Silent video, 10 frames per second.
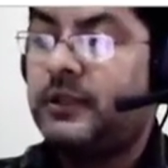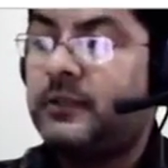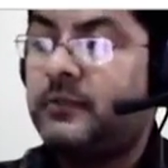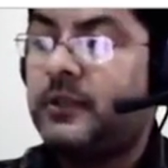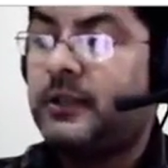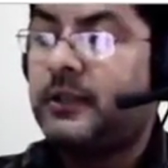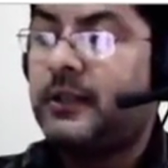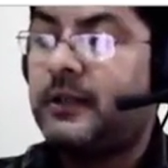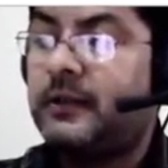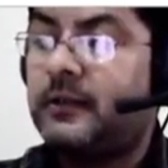is
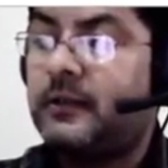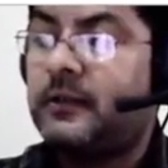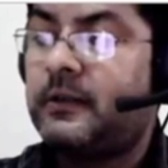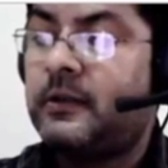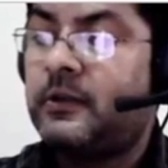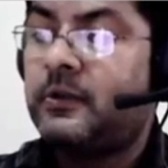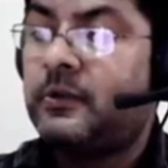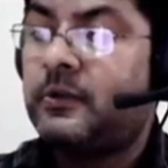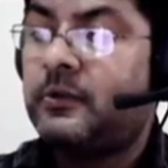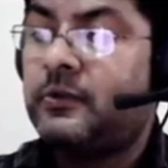bk,
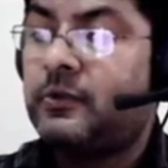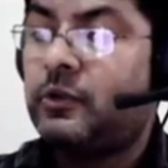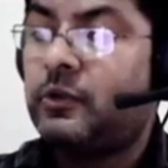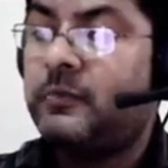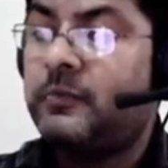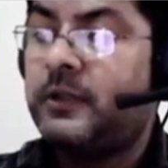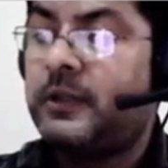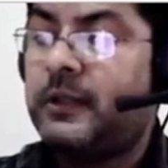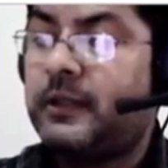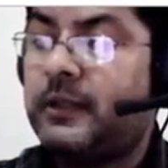so
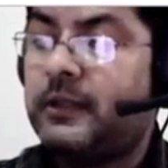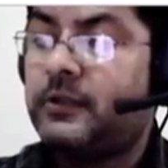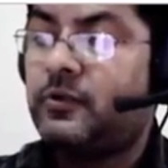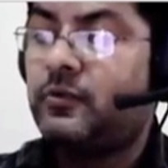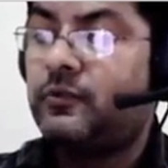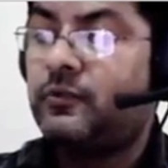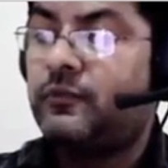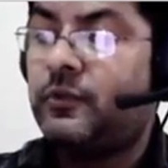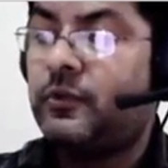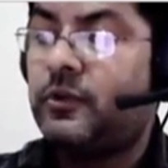bk raised to
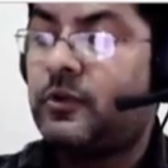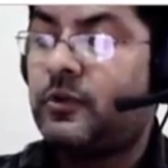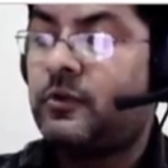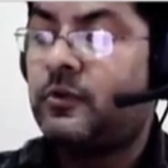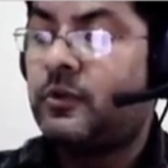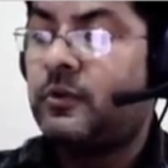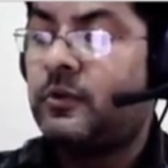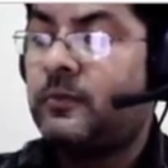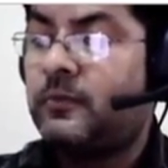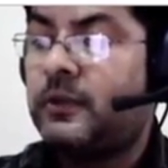4
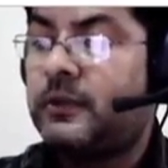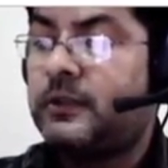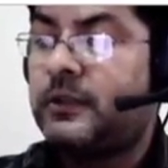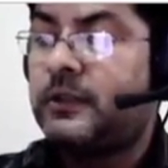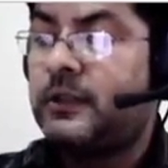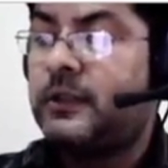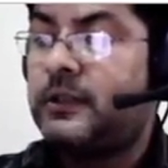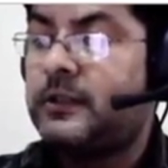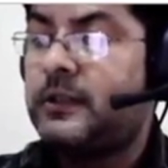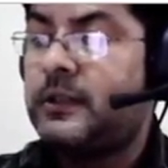plus
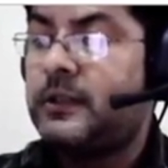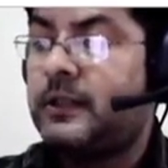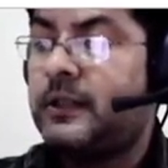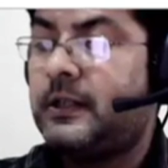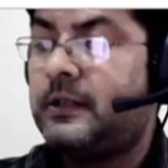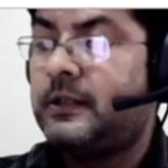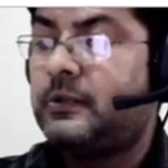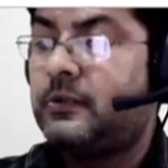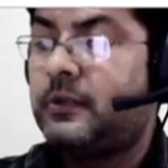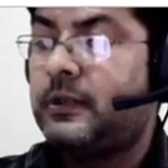c is dk,
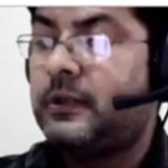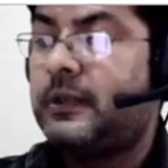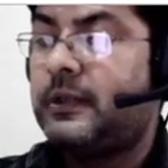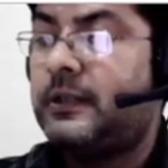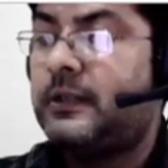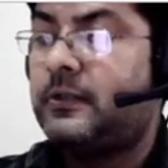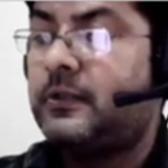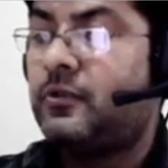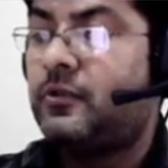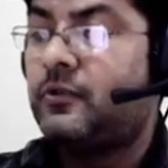so dk raised
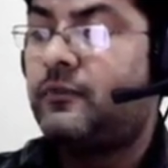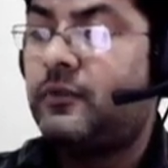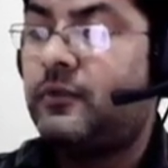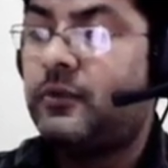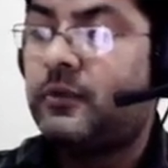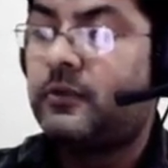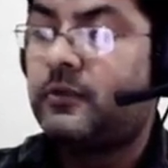to 4